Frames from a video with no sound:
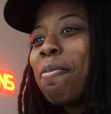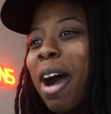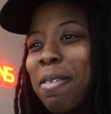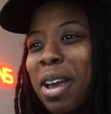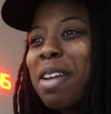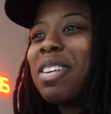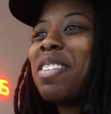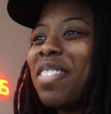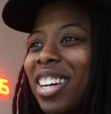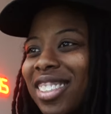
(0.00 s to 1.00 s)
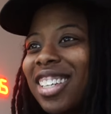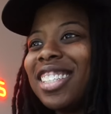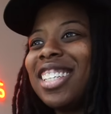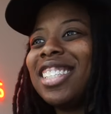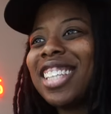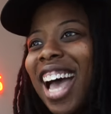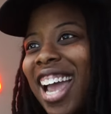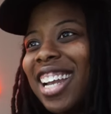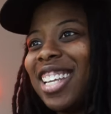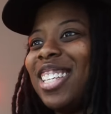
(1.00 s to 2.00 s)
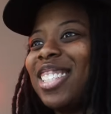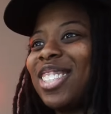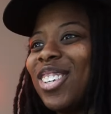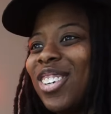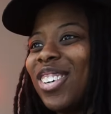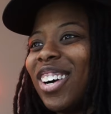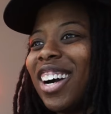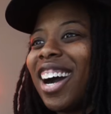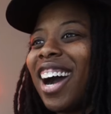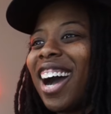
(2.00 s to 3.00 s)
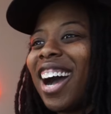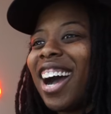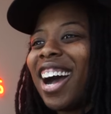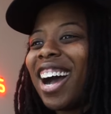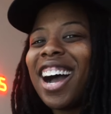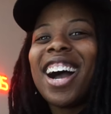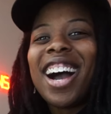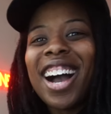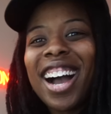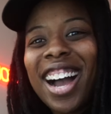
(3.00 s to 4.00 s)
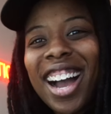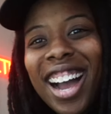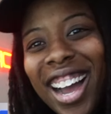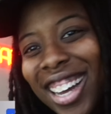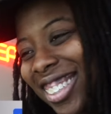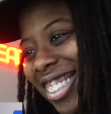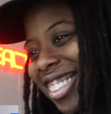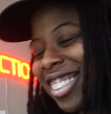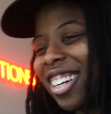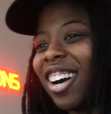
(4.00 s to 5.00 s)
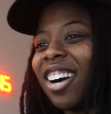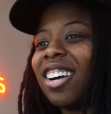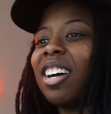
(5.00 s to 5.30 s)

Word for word: my baby bust up the silence, so ah, this shit hard.